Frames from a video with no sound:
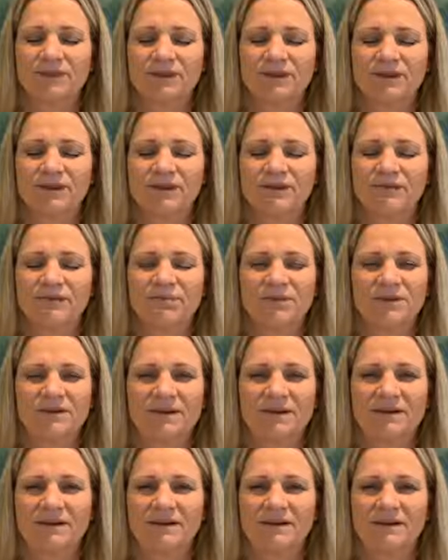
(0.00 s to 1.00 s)
Thank you for
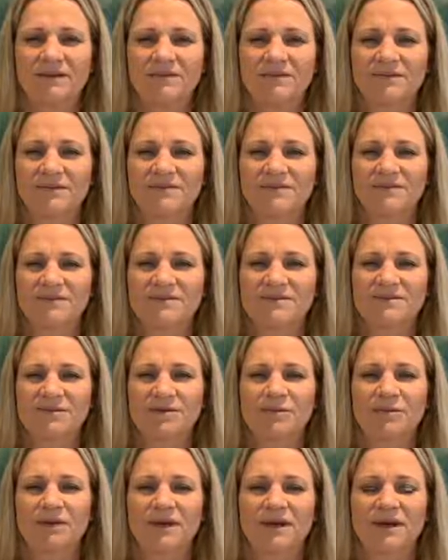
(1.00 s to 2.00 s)
being here. Let's
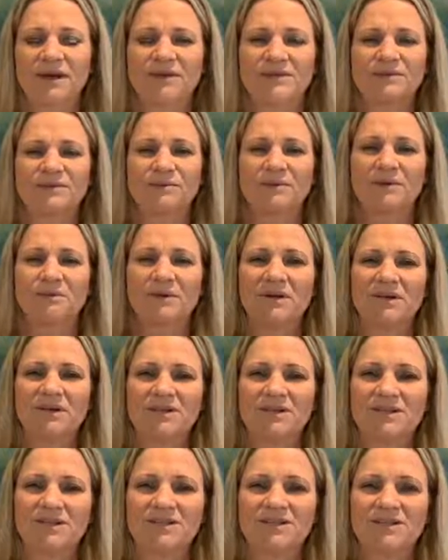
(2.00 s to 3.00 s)
go right into our
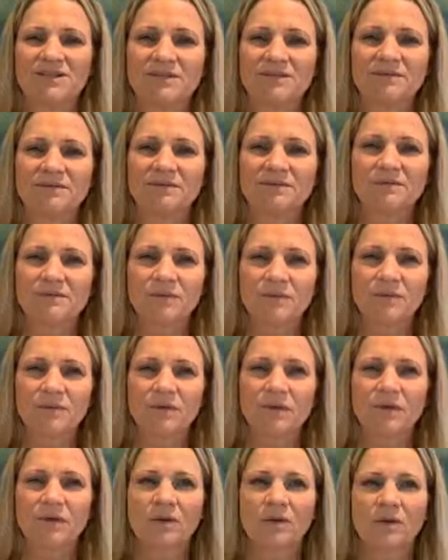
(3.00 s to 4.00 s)
meditation.
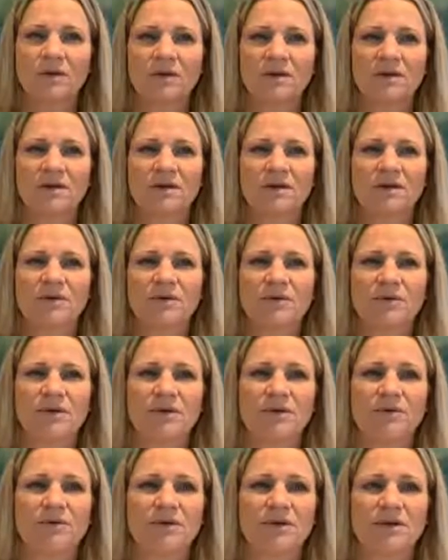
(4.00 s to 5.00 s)
Now that
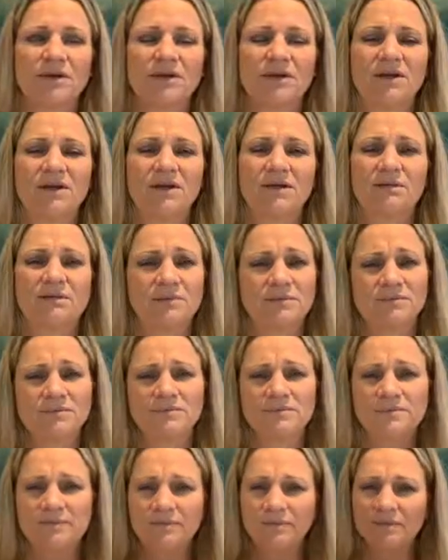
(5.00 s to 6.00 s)
we're already here,
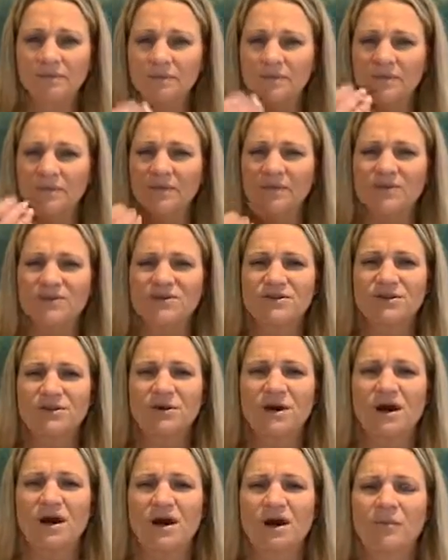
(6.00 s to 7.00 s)

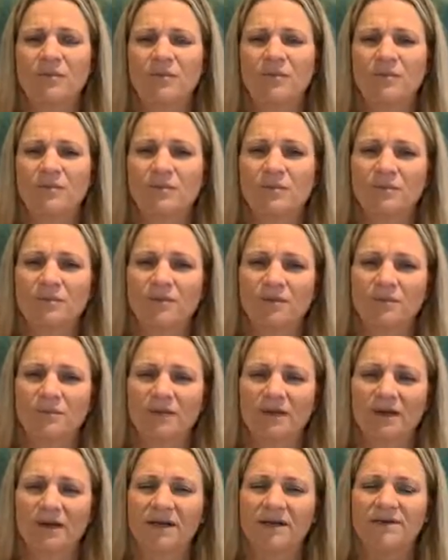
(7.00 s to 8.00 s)
so hum, we'll bring
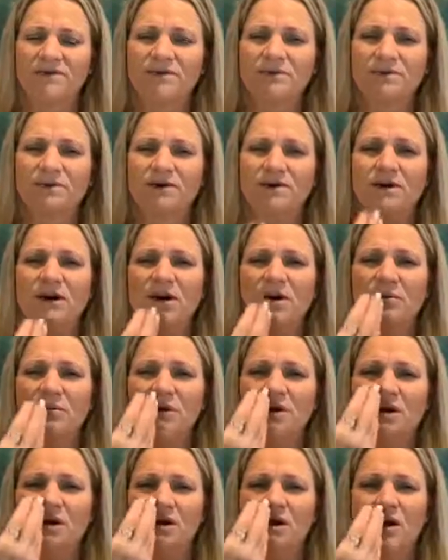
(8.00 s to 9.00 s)
it back into a calm,
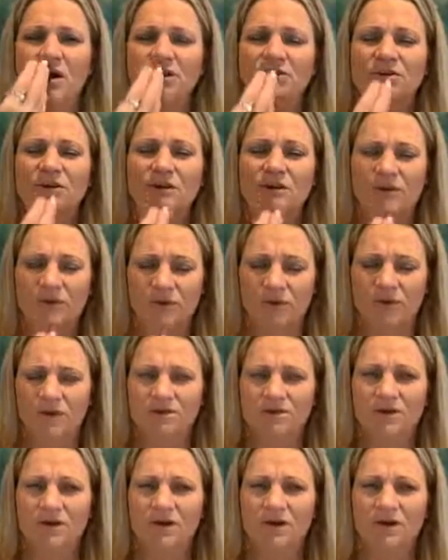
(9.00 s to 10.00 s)
and I'll
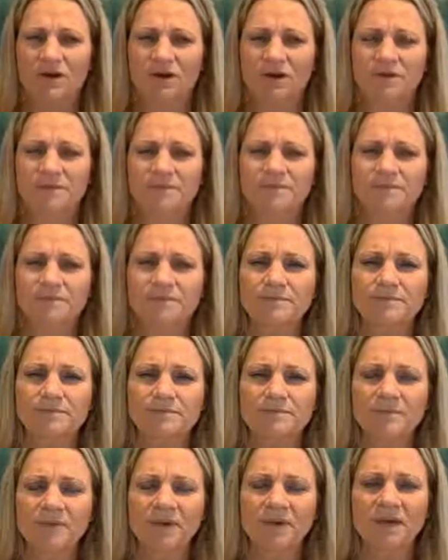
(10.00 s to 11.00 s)
quit talking.
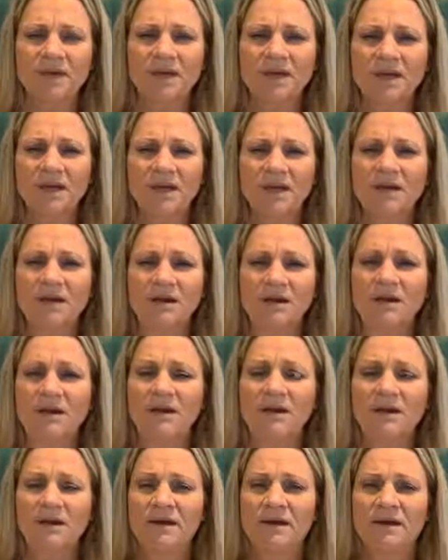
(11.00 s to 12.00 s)
Inhale,
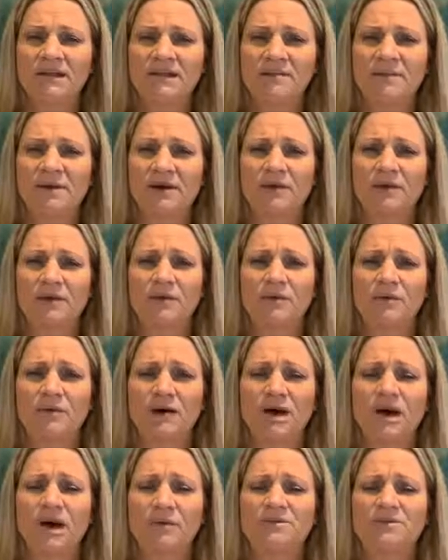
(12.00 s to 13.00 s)
expand the
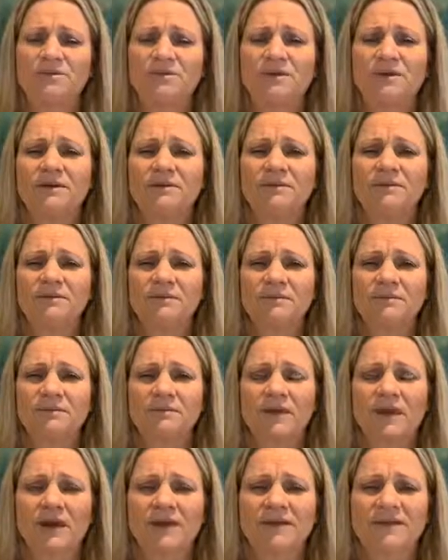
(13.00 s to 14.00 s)
lower abdomen
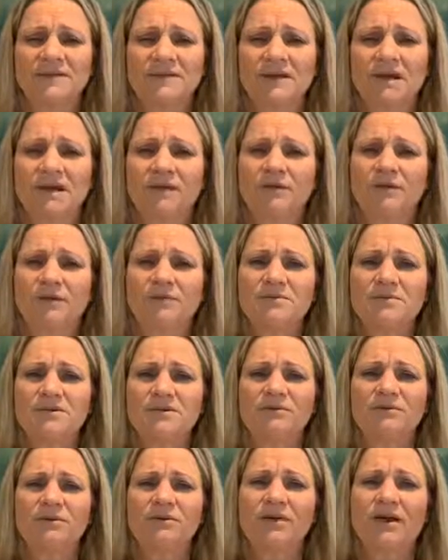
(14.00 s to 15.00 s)
and the side
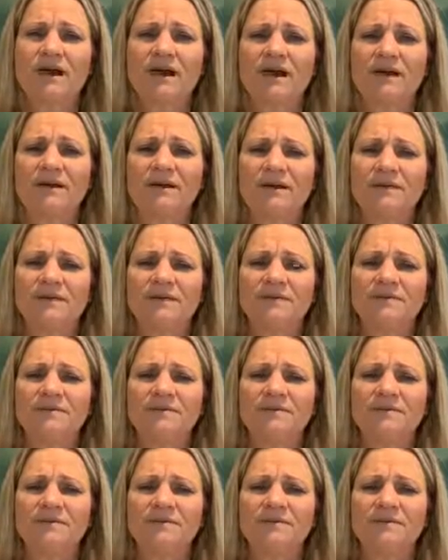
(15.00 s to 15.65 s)
ribs if you can.